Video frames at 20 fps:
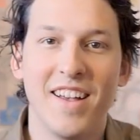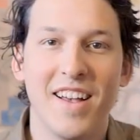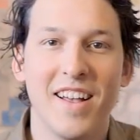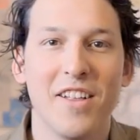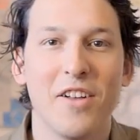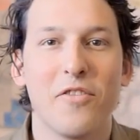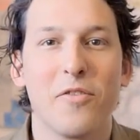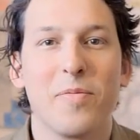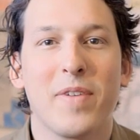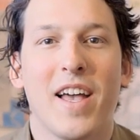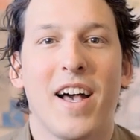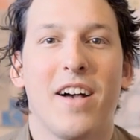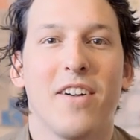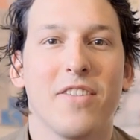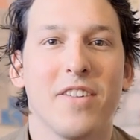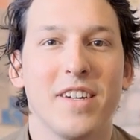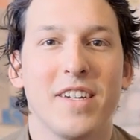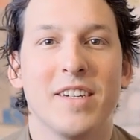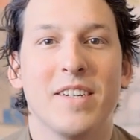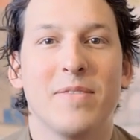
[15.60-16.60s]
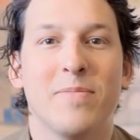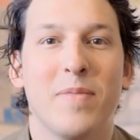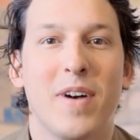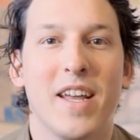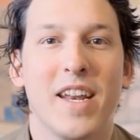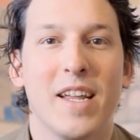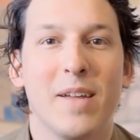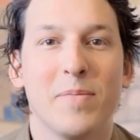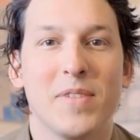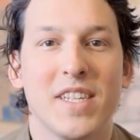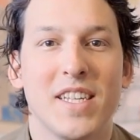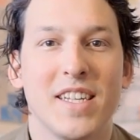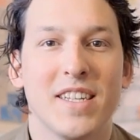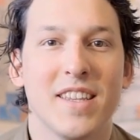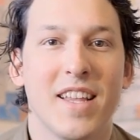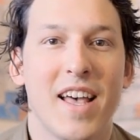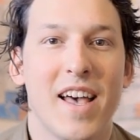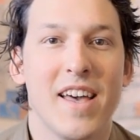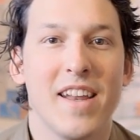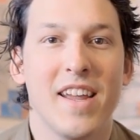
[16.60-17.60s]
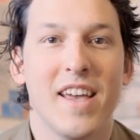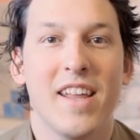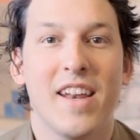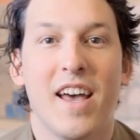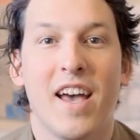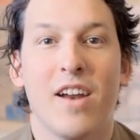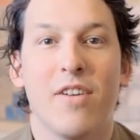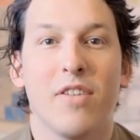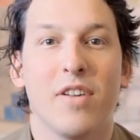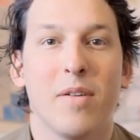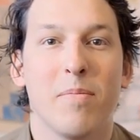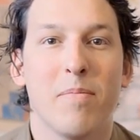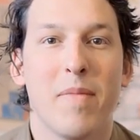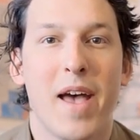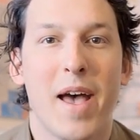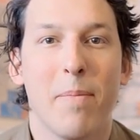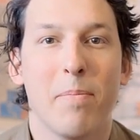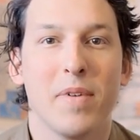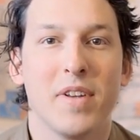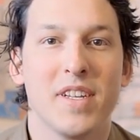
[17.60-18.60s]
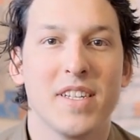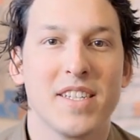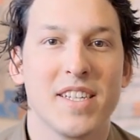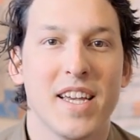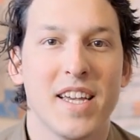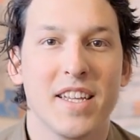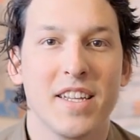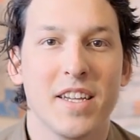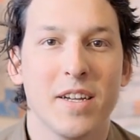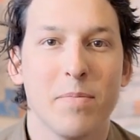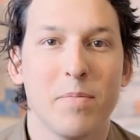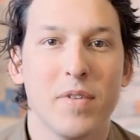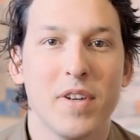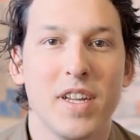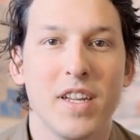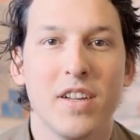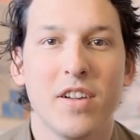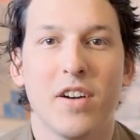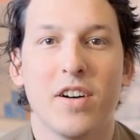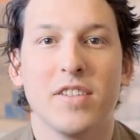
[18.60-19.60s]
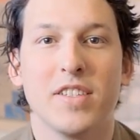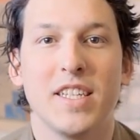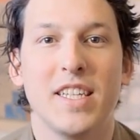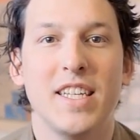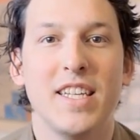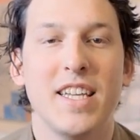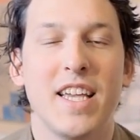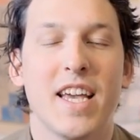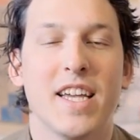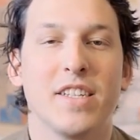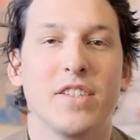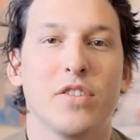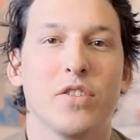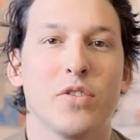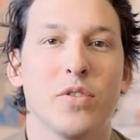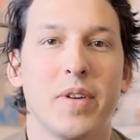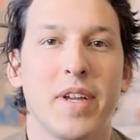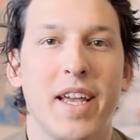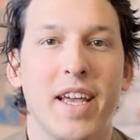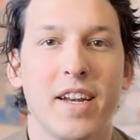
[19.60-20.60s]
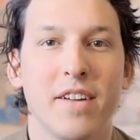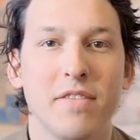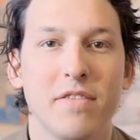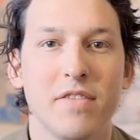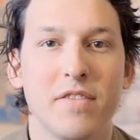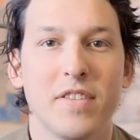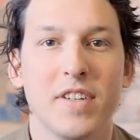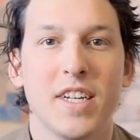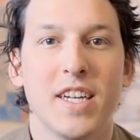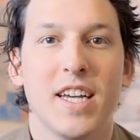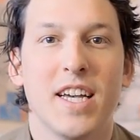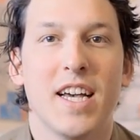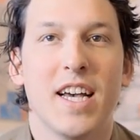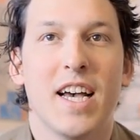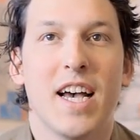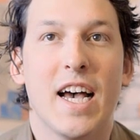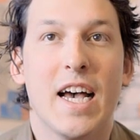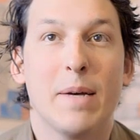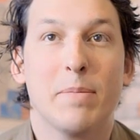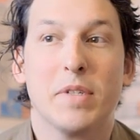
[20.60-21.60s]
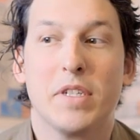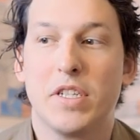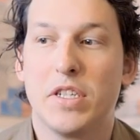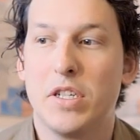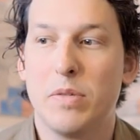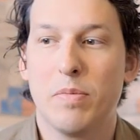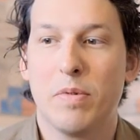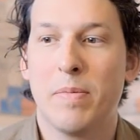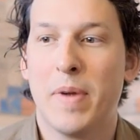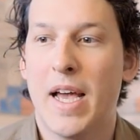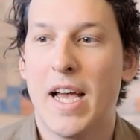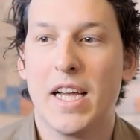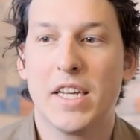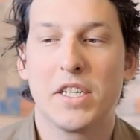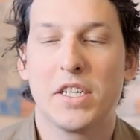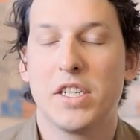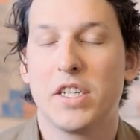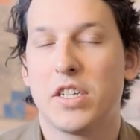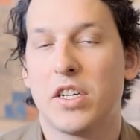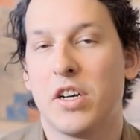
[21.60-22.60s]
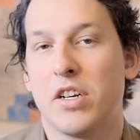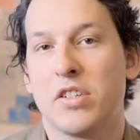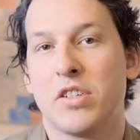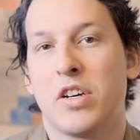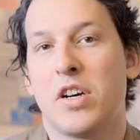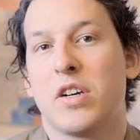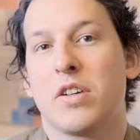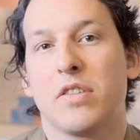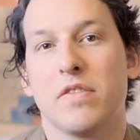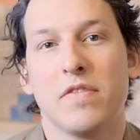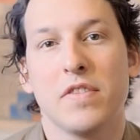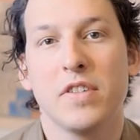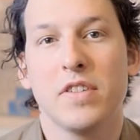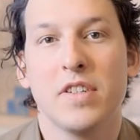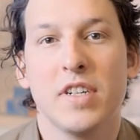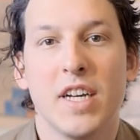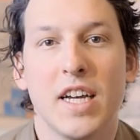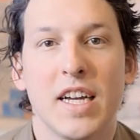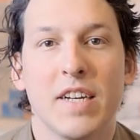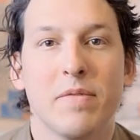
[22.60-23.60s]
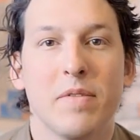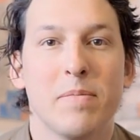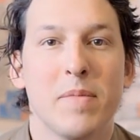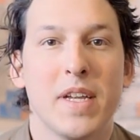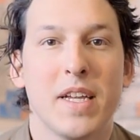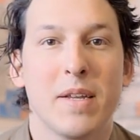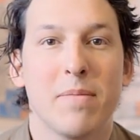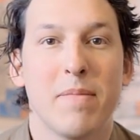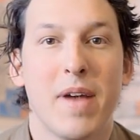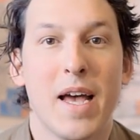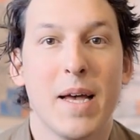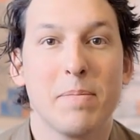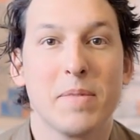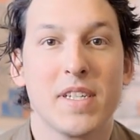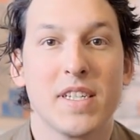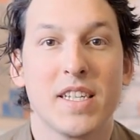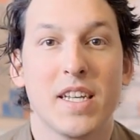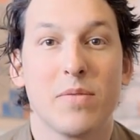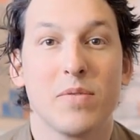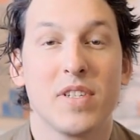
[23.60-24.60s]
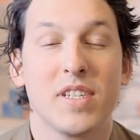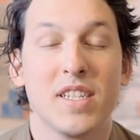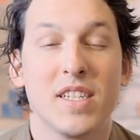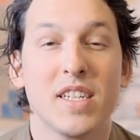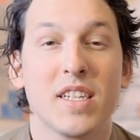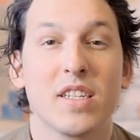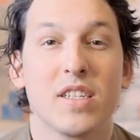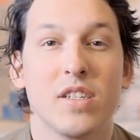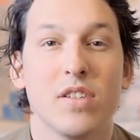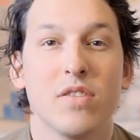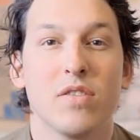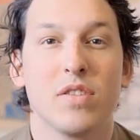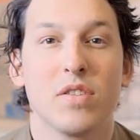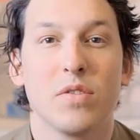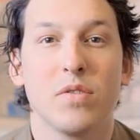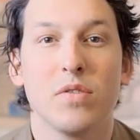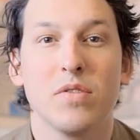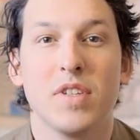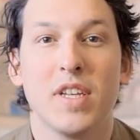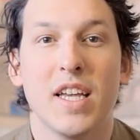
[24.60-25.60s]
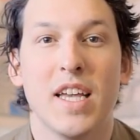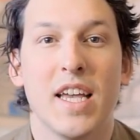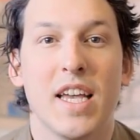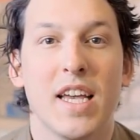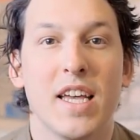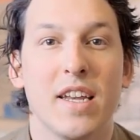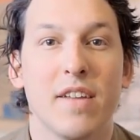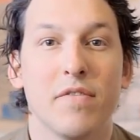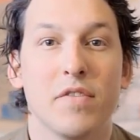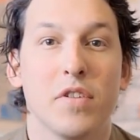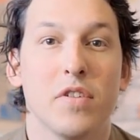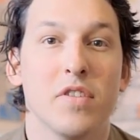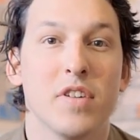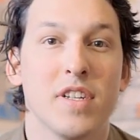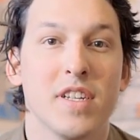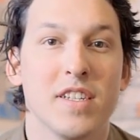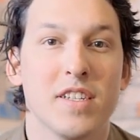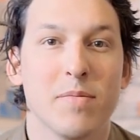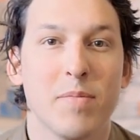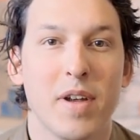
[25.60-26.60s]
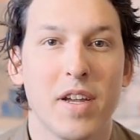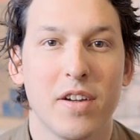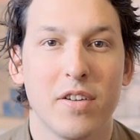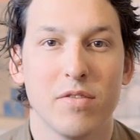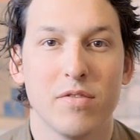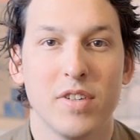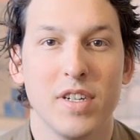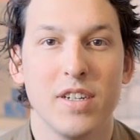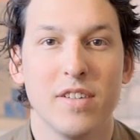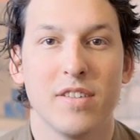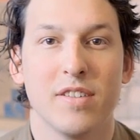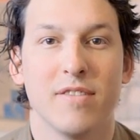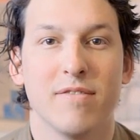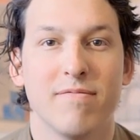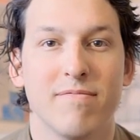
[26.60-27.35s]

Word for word: Hello from Calgary. My name is Ian Ladd and I run a map and design company called EN Creative. I'm a super passionate cartographer. I've been making maps since I was six years old and have turned it into my career.